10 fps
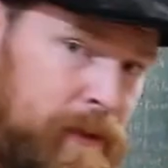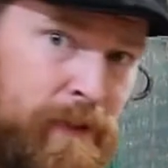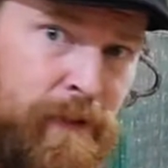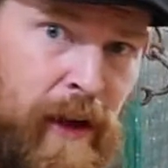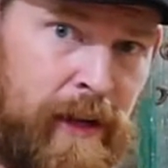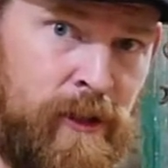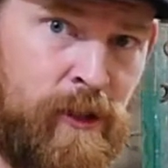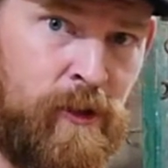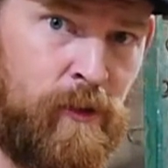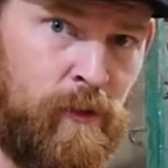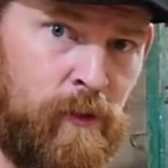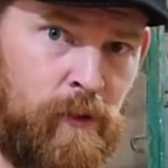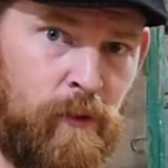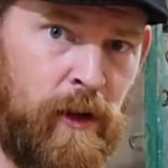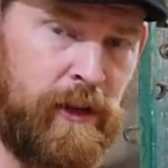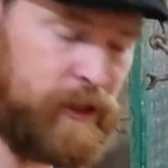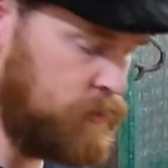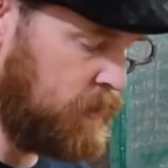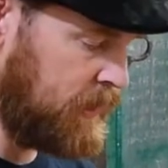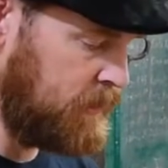fine-tune where you're
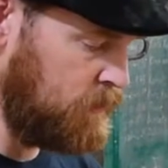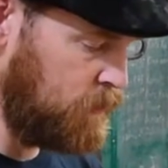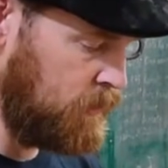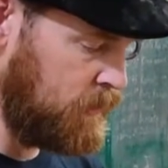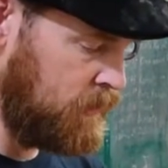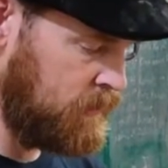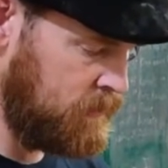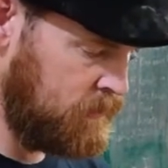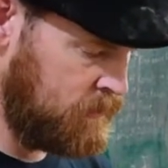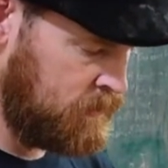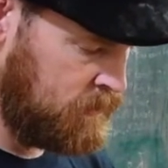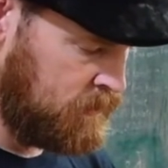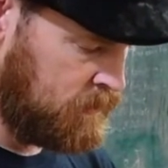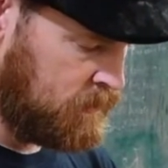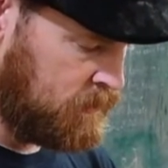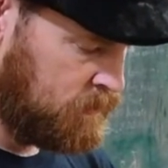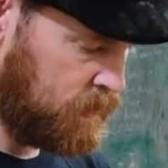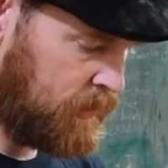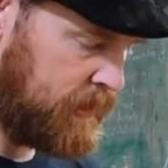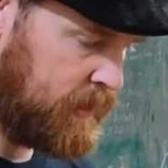striking the wood. So
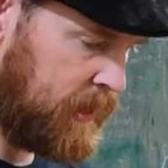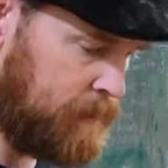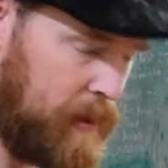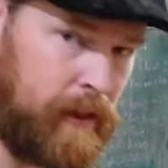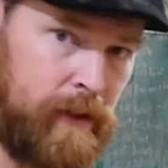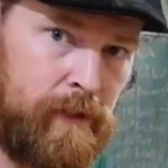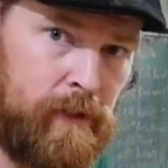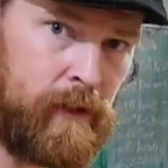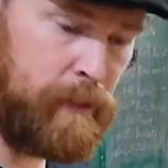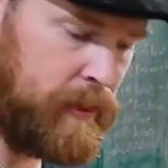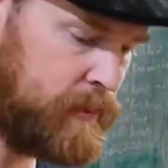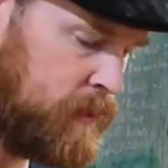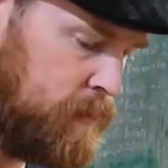I like that about it compared to the